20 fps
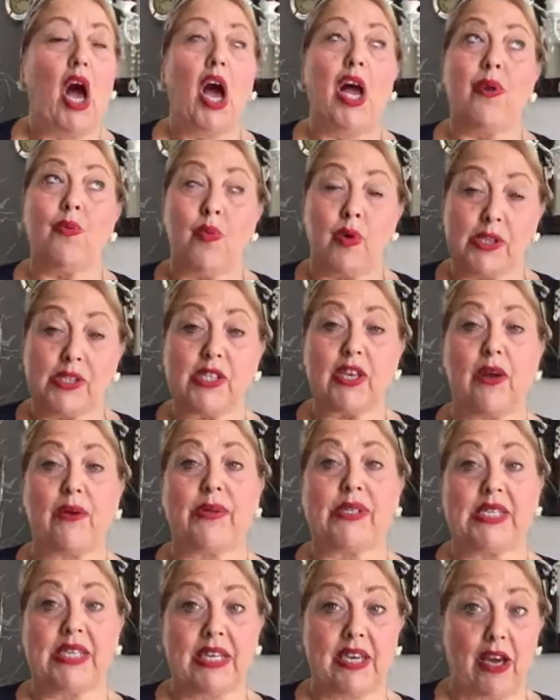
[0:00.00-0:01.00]
I was
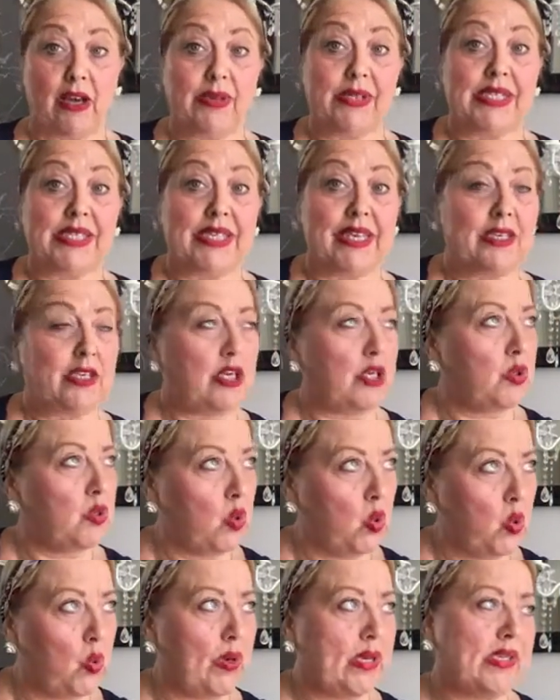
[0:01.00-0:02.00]
going to go today. I don't
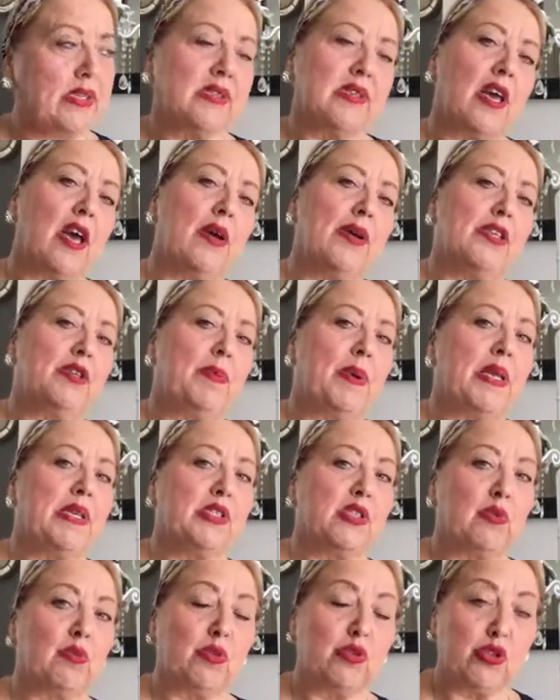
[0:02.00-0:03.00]
always go. It
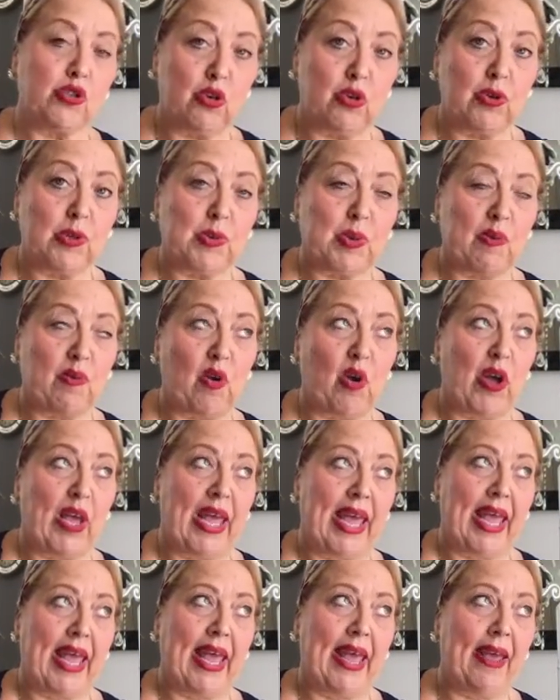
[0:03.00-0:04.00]
depends on what dogs we've got
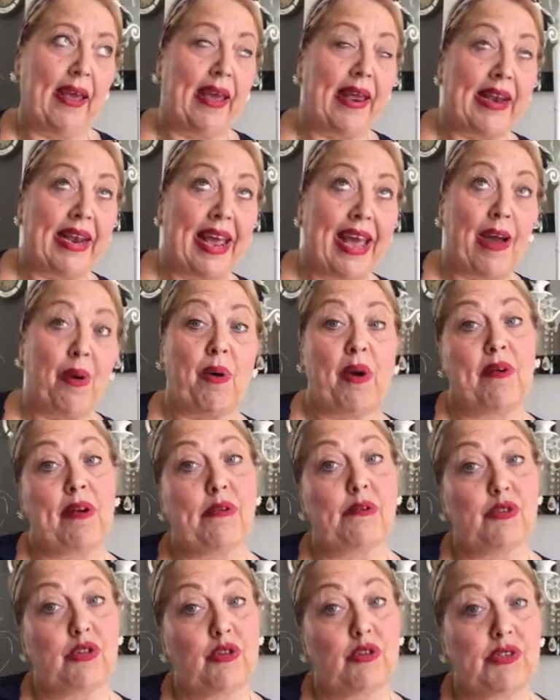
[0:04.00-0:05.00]
here and how our
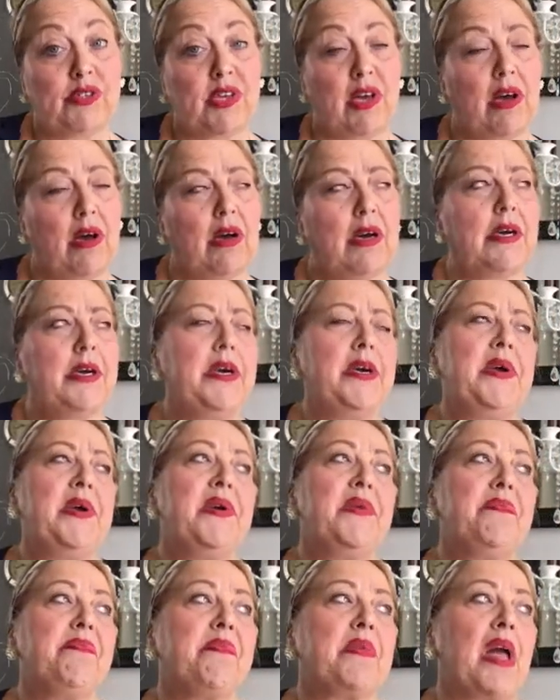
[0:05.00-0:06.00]
own dogs are.
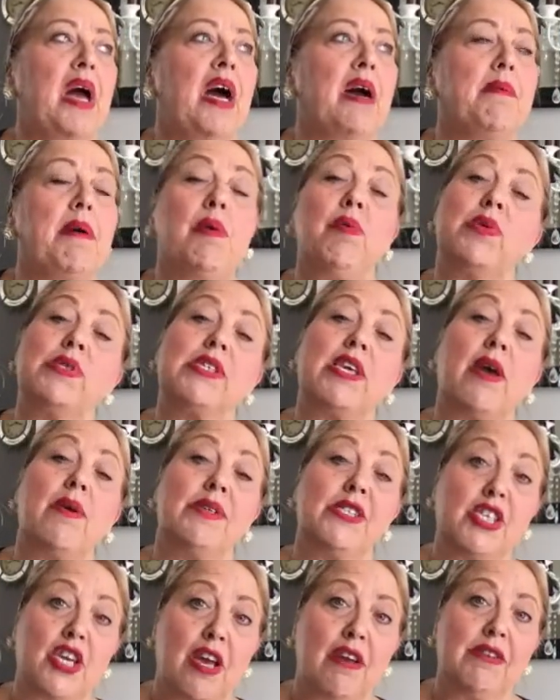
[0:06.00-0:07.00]
I was going
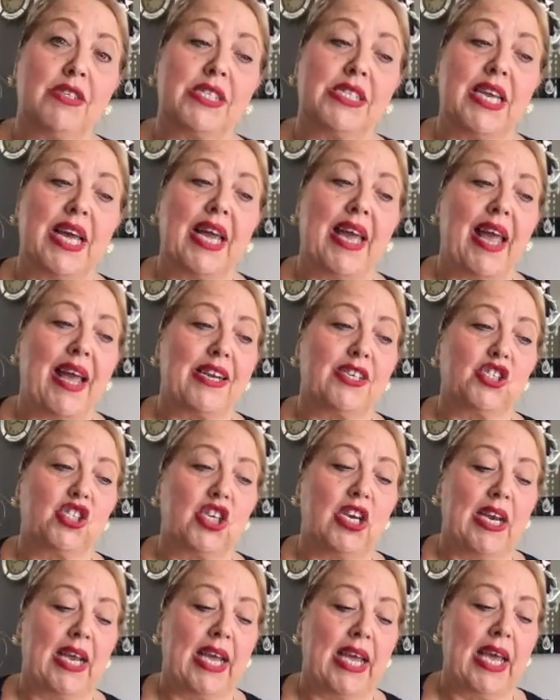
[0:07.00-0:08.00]
to go today,
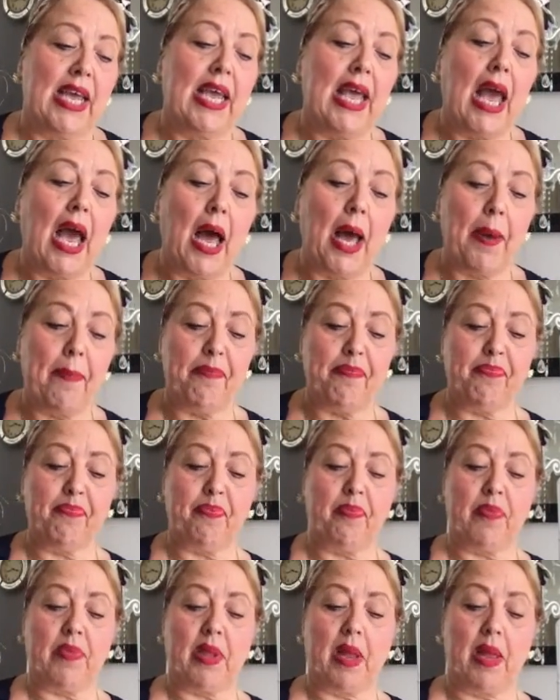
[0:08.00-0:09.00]
actually.
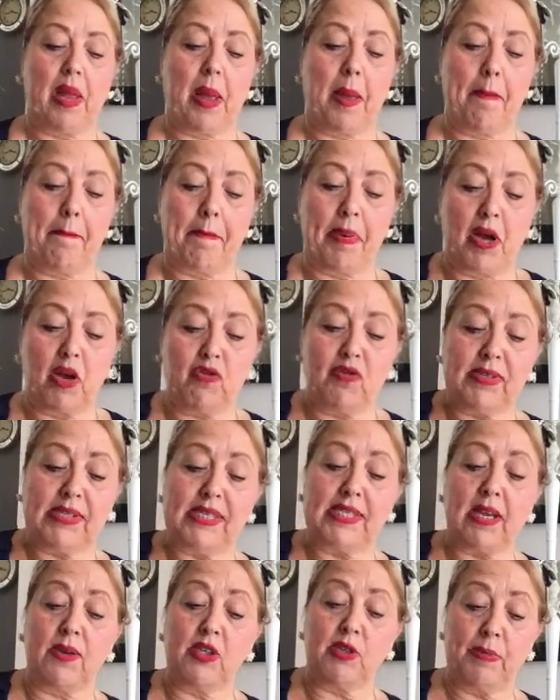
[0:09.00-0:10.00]
But Chris
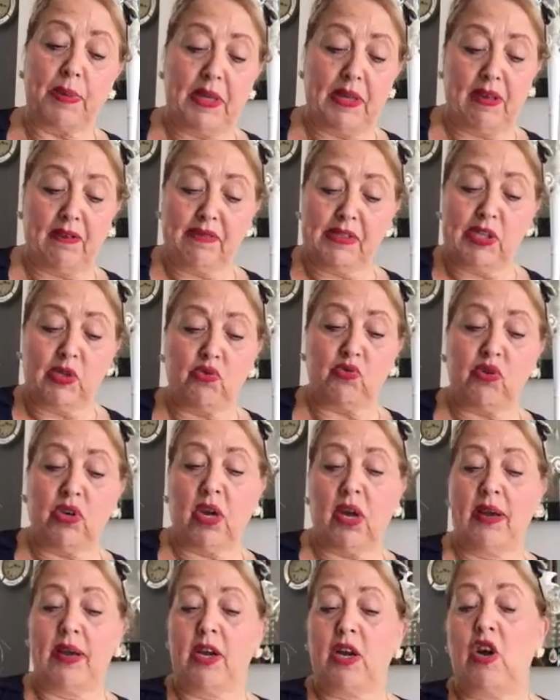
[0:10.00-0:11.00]
is going to be there until
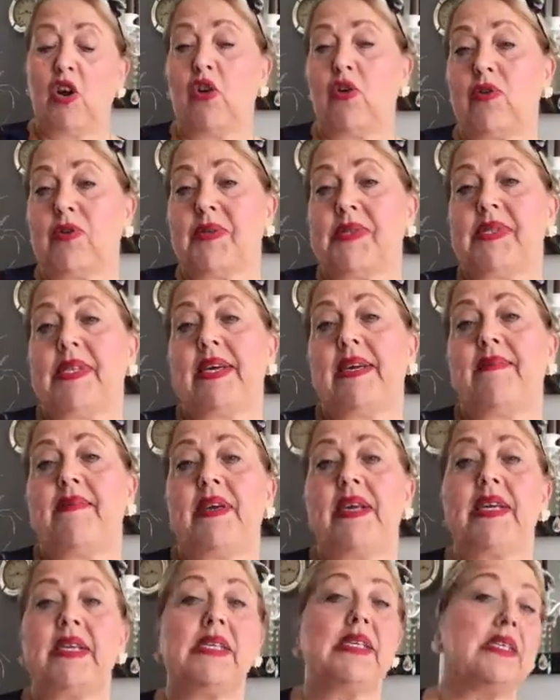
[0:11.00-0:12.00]
9 o'clock this
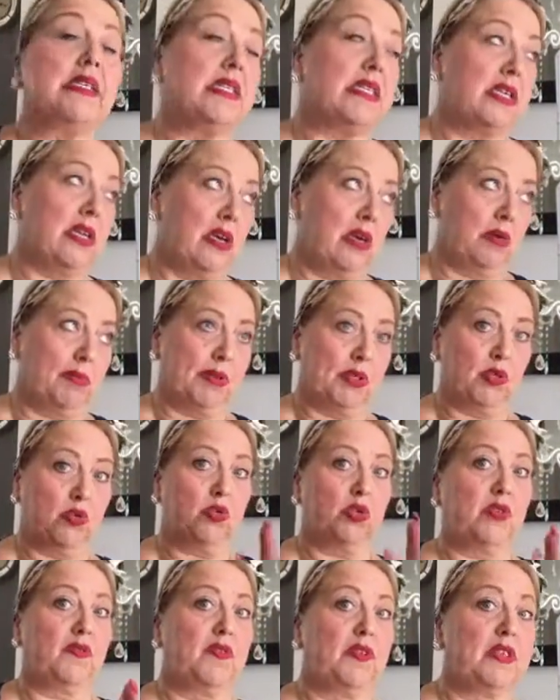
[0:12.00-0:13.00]
evening until my
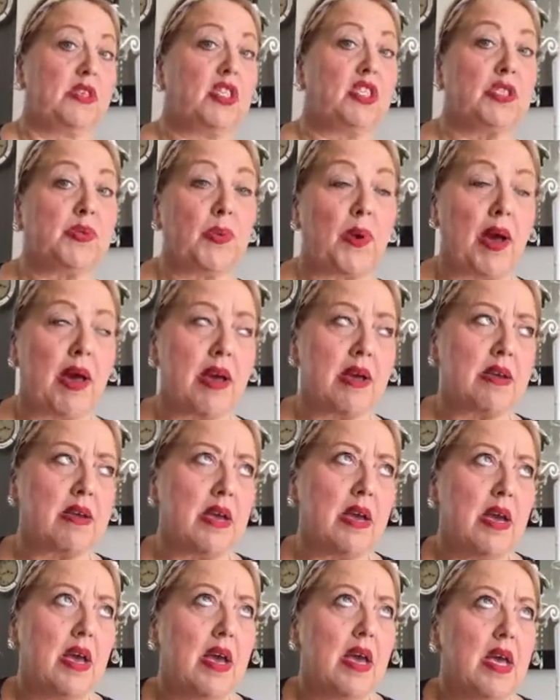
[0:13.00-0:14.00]
daughter finishes work.
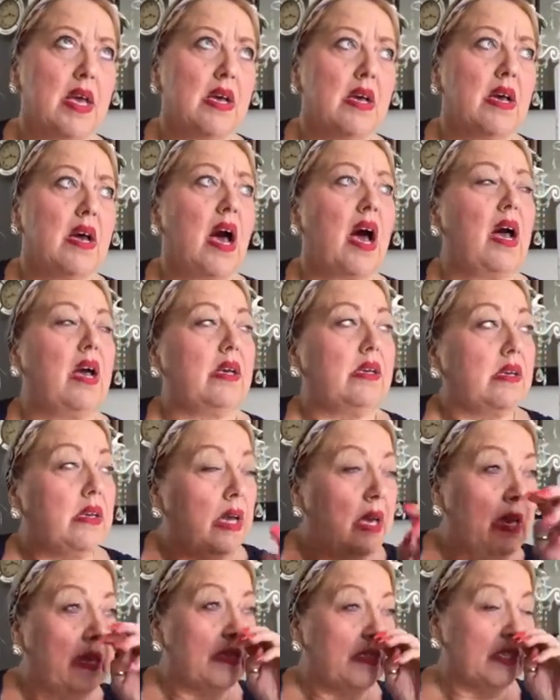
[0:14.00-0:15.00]

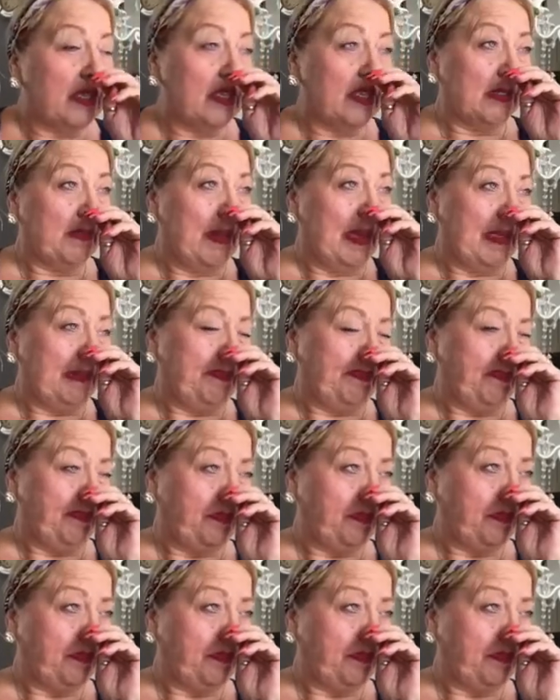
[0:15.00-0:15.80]
Excuse me.